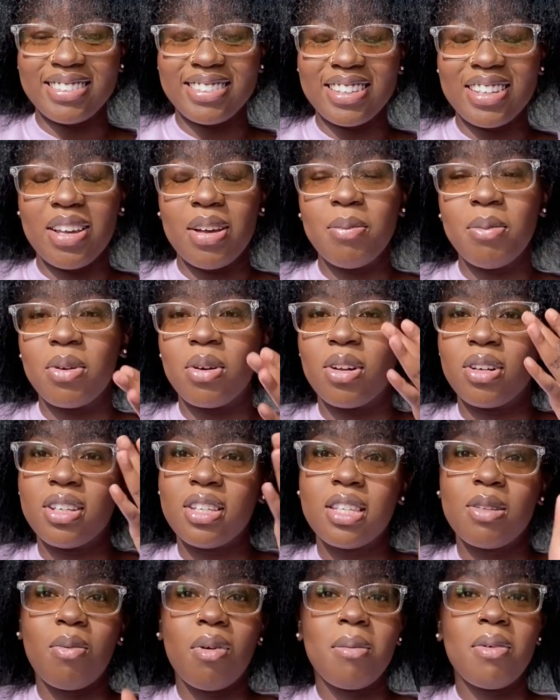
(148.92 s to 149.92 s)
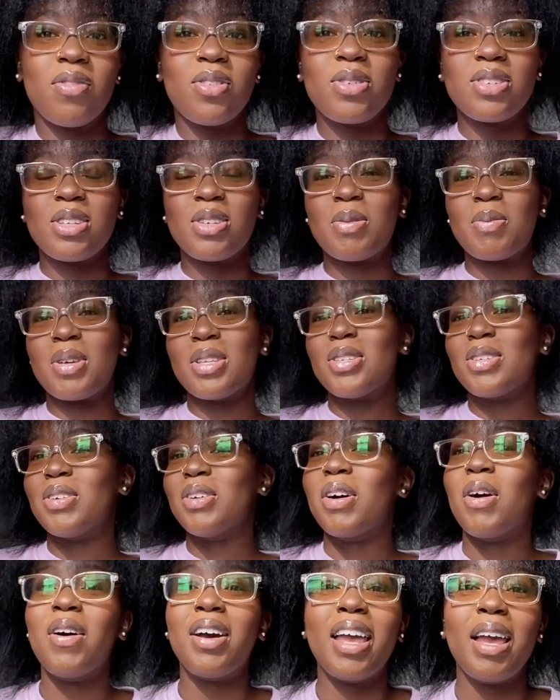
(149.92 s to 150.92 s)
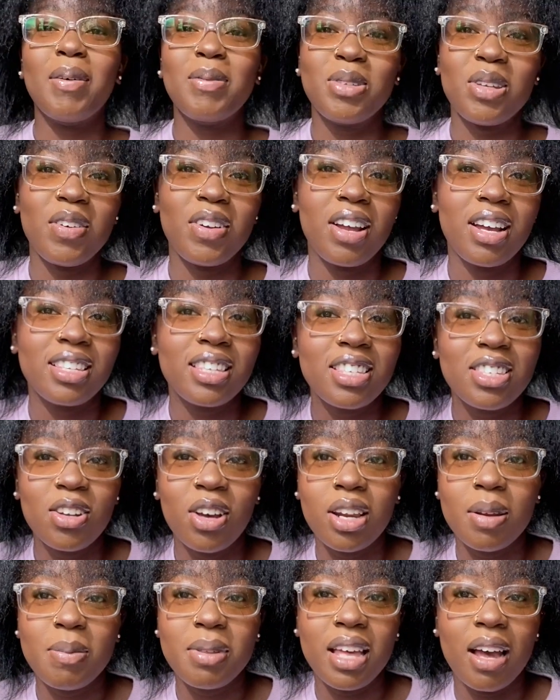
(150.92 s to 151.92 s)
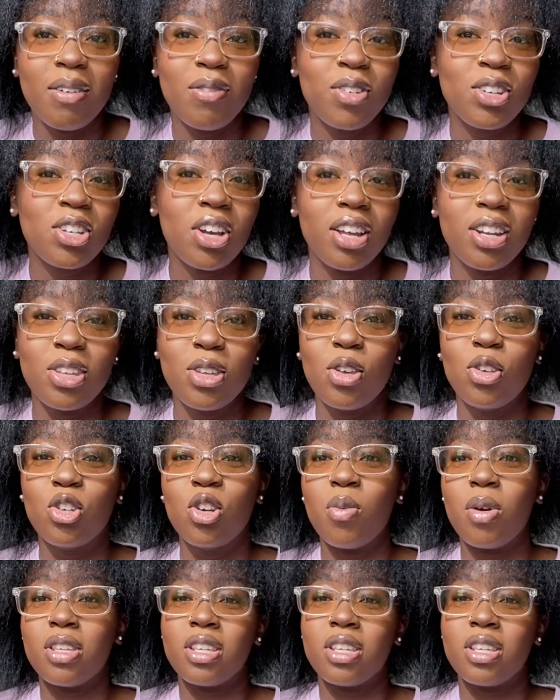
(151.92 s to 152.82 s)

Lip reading: Oh my god, this is why my videos end up being too long. Okay, I'm sorry guys, it's not gonna be the average kind of YouTuber.